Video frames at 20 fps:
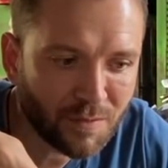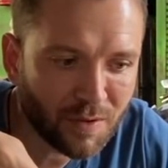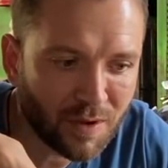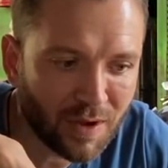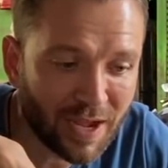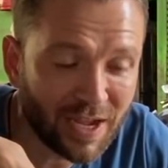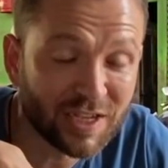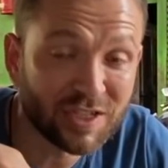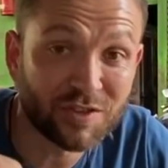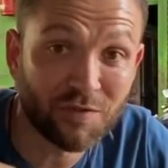
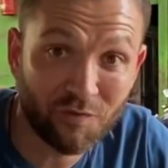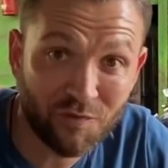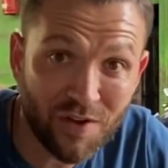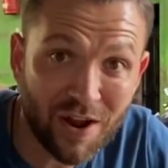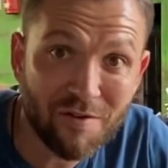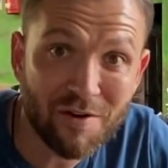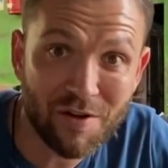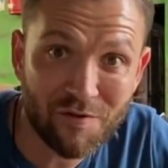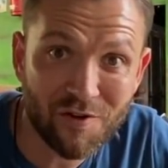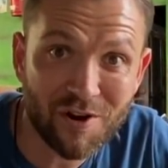It's
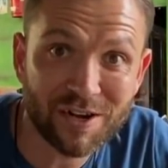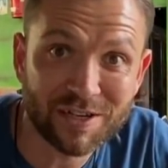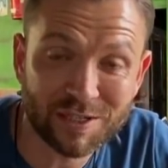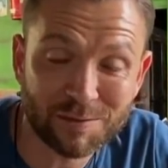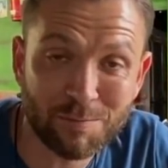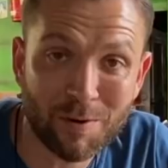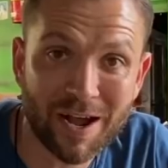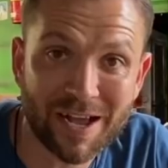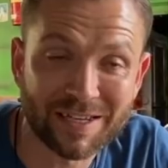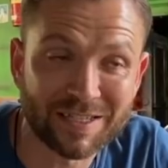very, very
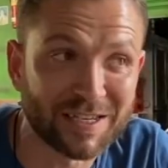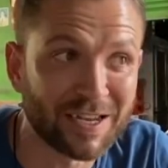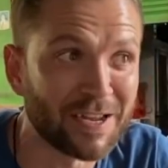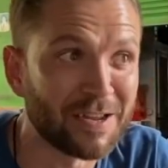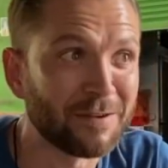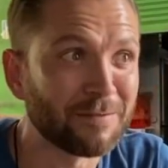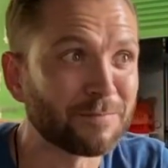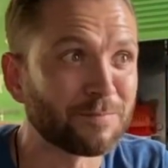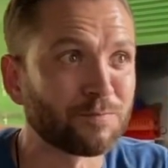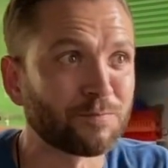spicy,
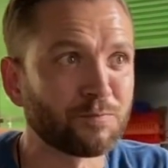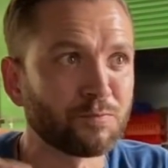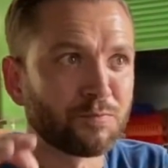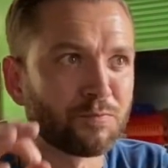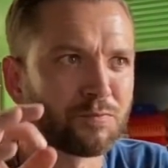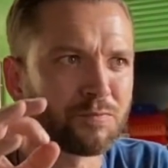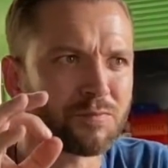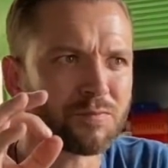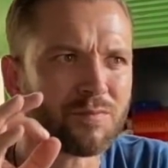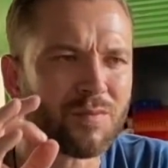
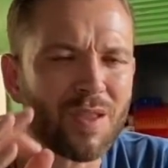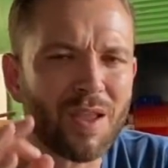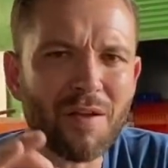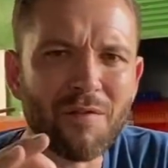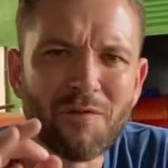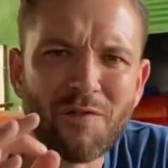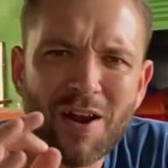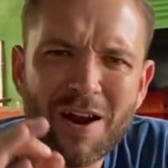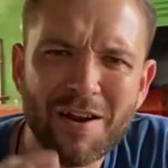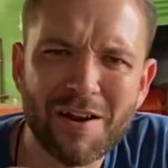
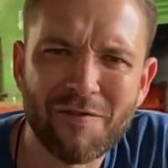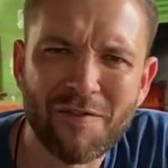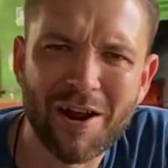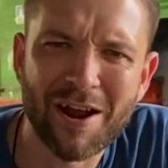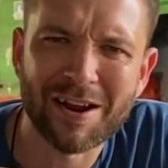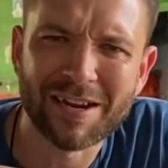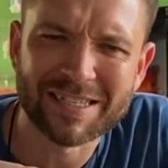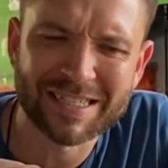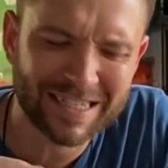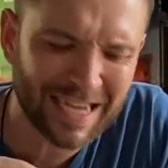very,
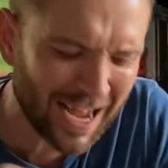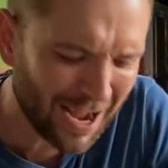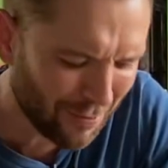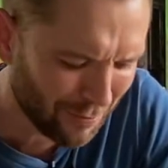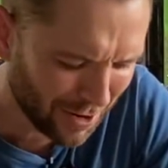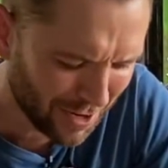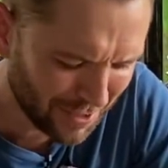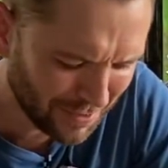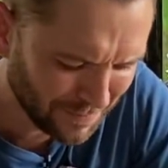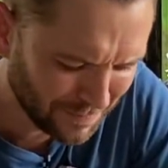very
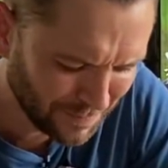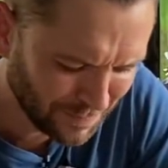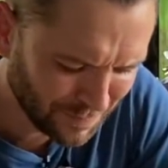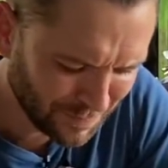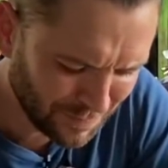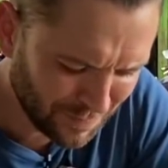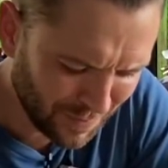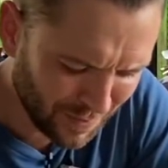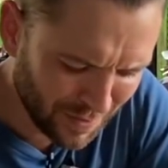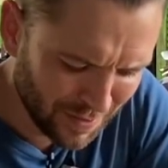sour,
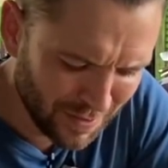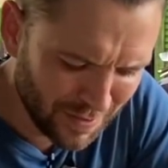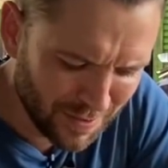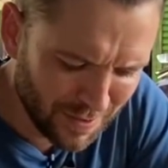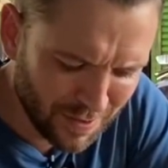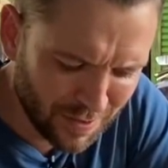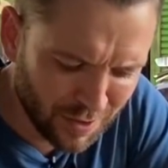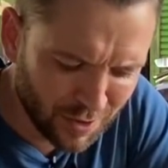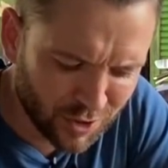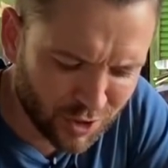
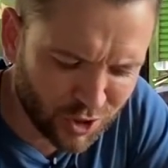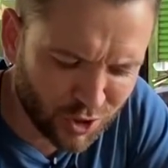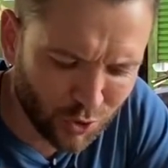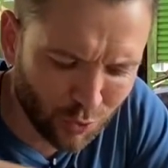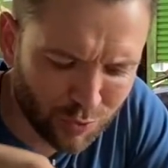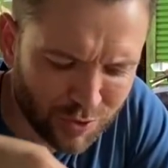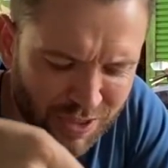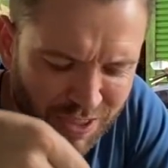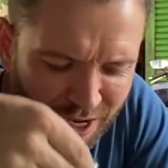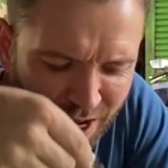
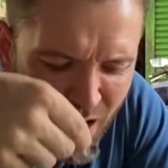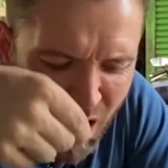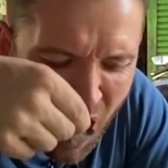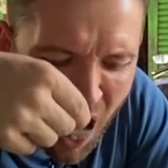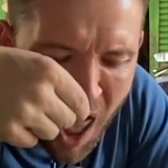salty.